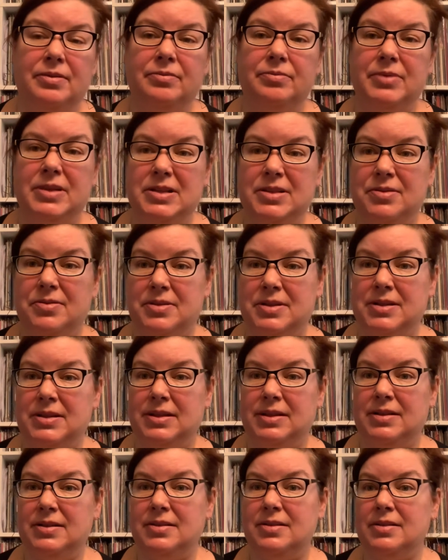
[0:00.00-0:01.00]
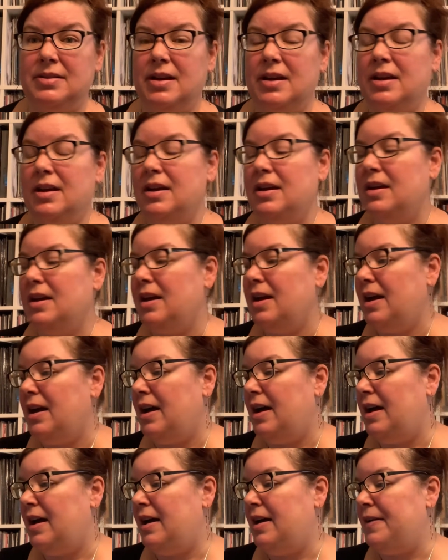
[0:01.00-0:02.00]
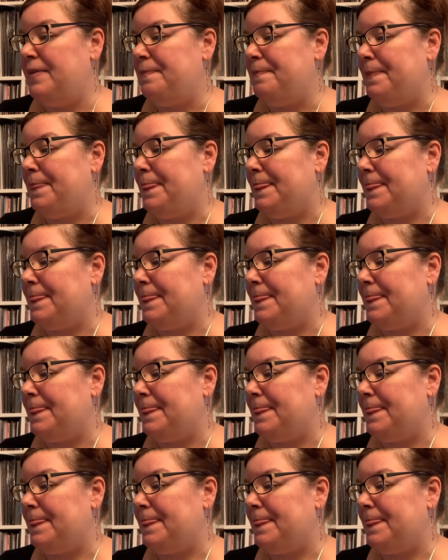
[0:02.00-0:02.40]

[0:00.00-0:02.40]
resources. Um,